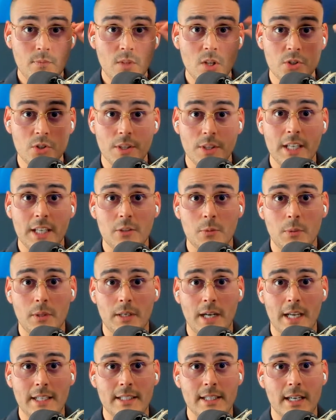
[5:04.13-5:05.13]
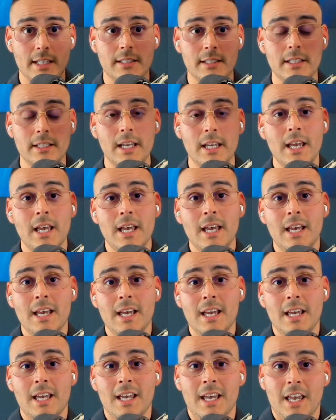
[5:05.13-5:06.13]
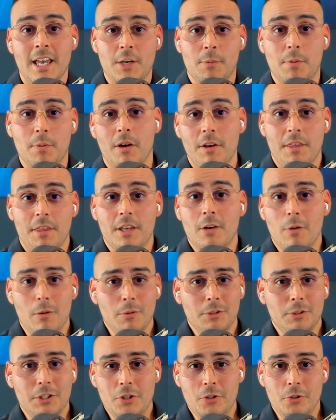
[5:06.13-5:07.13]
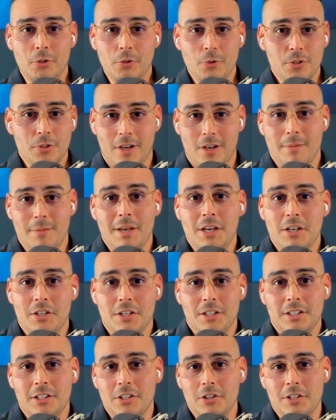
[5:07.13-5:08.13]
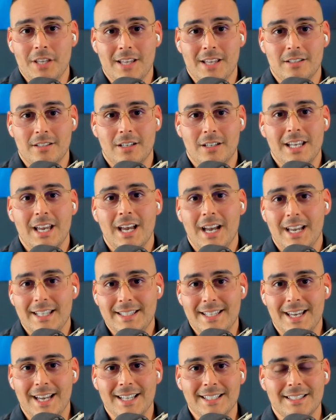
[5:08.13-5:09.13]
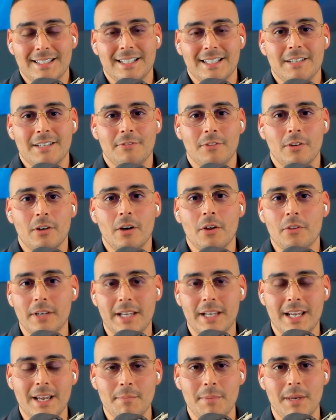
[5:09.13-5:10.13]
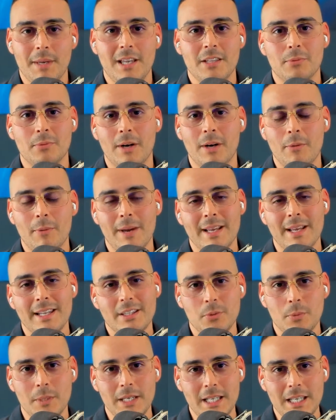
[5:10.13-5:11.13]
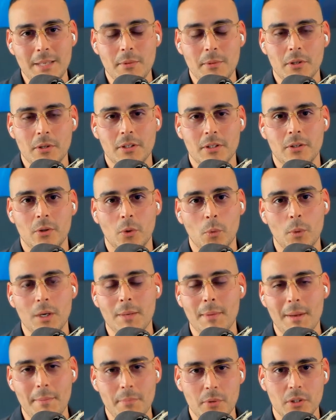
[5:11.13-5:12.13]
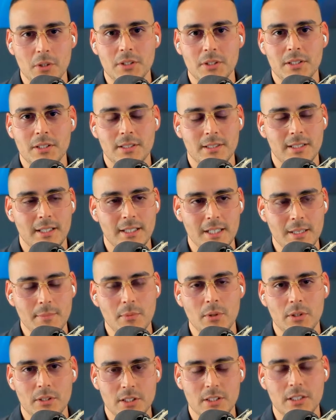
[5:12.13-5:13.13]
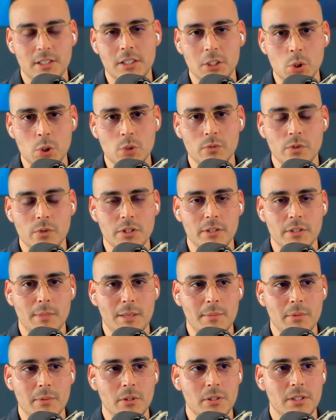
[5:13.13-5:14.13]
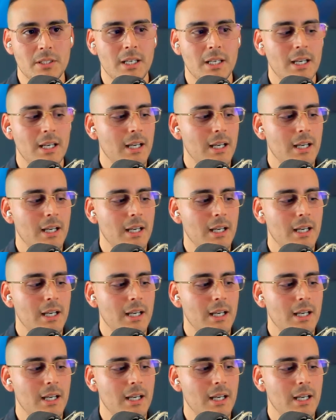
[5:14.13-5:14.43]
So that's what I tested. You're probably thinking, well, did you use automation? Did you test on it? Yeah, I tested it for other campaigns where I ran it to an ebook or one of my books. It's not an ebook, just a digital version of my books.